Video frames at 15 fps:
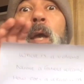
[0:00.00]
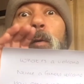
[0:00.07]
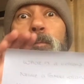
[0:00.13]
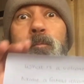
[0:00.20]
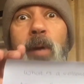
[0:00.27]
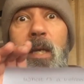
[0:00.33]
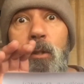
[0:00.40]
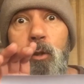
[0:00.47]

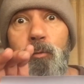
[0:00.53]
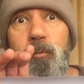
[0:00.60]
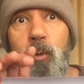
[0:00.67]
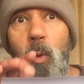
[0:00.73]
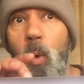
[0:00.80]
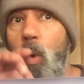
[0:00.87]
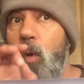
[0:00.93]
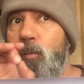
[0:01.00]
Fatal
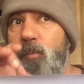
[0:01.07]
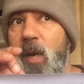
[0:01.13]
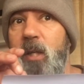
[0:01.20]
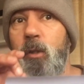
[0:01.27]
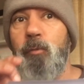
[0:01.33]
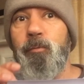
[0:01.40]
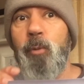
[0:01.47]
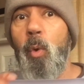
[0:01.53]
flaw,
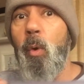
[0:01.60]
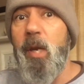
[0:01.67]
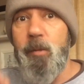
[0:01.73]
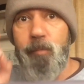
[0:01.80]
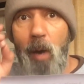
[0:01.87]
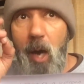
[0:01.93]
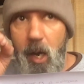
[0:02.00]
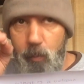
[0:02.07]
fatal flaw. If
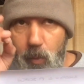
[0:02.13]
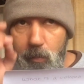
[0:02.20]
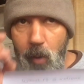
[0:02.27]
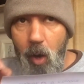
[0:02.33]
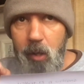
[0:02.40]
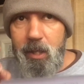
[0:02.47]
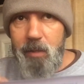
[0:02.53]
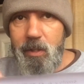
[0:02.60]
I were
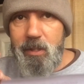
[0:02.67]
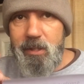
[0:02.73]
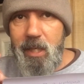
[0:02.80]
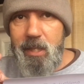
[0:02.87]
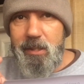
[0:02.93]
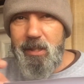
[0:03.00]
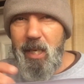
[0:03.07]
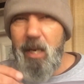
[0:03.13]
marking this
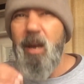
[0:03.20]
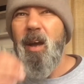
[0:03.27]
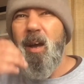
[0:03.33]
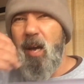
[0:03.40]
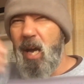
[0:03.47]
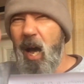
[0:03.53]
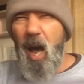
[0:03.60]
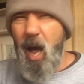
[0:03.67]
essay,
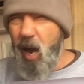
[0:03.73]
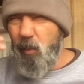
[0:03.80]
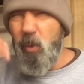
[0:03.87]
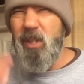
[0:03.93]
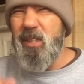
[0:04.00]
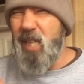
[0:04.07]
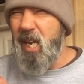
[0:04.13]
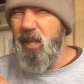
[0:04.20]
I
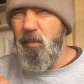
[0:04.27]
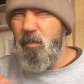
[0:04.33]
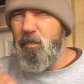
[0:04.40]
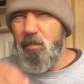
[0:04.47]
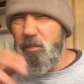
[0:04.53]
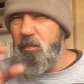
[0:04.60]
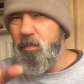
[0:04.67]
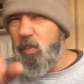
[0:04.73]
would take
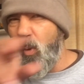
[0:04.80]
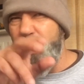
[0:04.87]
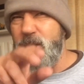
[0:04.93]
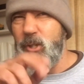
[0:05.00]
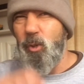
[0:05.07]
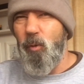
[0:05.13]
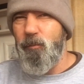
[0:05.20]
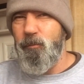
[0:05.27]

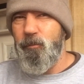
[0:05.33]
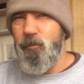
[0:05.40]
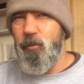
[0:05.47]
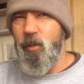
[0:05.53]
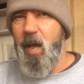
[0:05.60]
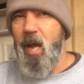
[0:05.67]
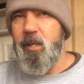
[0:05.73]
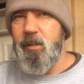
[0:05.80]
points off for
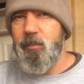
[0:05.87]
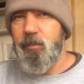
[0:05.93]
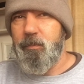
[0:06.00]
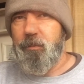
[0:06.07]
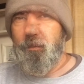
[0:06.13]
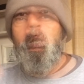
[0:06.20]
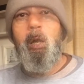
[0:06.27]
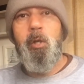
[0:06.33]
that.
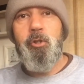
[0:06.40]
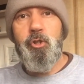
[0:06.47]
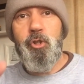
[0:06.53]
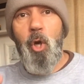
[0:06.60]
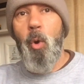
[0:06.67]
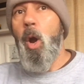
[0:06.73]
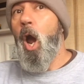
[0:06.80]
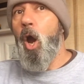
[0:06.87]

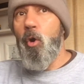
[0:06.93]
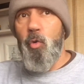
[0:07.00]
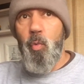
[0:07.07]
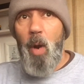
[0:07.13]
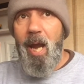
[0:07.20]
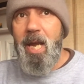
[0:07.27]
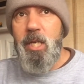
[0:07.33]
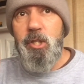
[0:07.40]
So
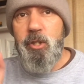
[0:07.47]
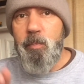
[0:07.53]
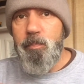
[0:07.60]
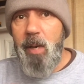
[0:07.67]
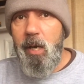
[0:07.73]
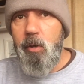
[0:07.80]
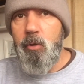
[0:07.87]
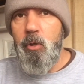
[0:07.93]
arrange the
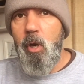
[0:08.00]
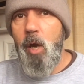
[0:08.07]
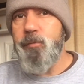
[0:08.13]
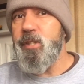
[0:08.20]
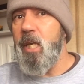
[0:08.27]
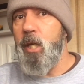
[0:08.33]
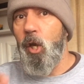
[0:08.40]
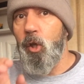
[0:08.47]
paragraphs
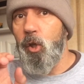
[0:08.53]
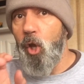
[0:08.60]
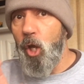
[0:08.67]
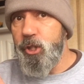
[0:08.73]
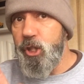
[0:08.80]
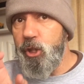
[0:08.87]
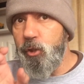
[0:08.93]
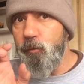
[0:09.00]
in a
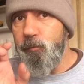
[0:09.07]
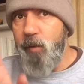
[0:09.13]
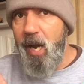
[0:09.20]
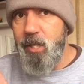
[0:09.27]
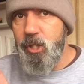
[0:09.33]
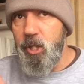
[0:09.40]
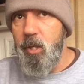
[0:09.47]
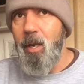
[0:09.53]
logical
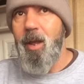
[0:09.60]
fashion.